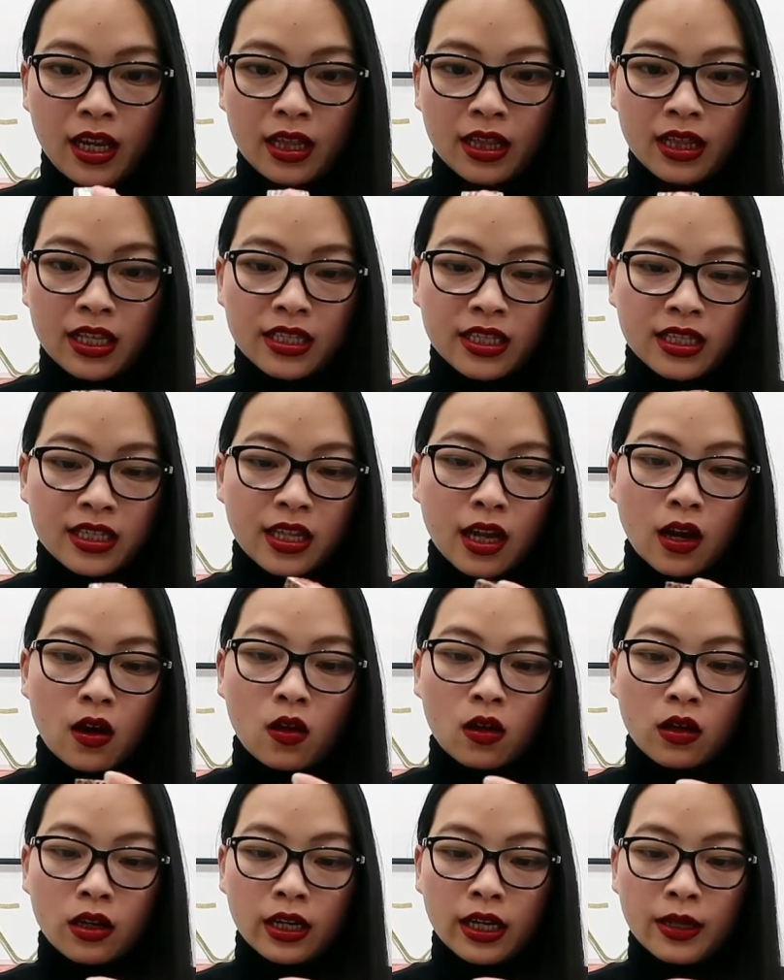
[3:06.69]
and this is the
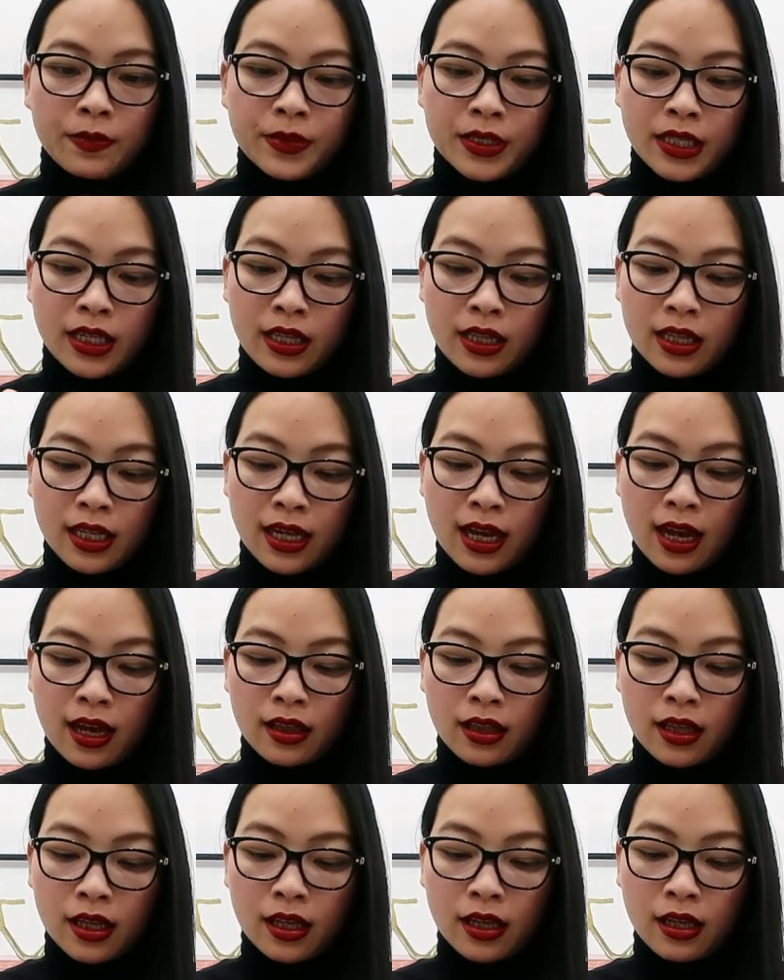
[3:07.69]
Hot Lips in the
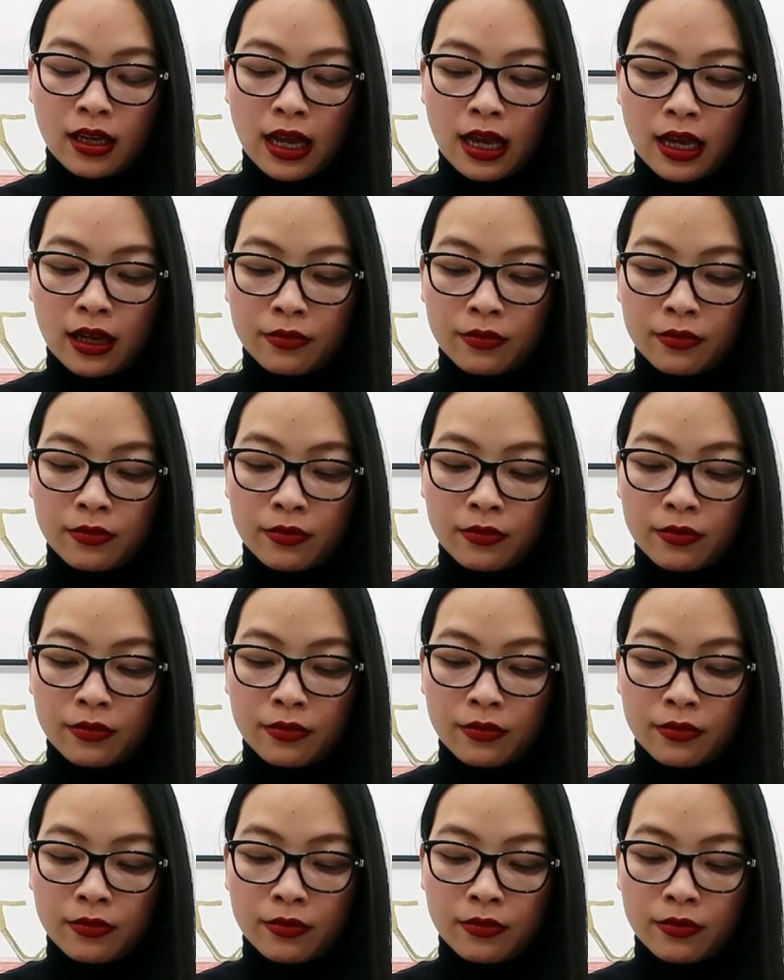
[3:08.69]
color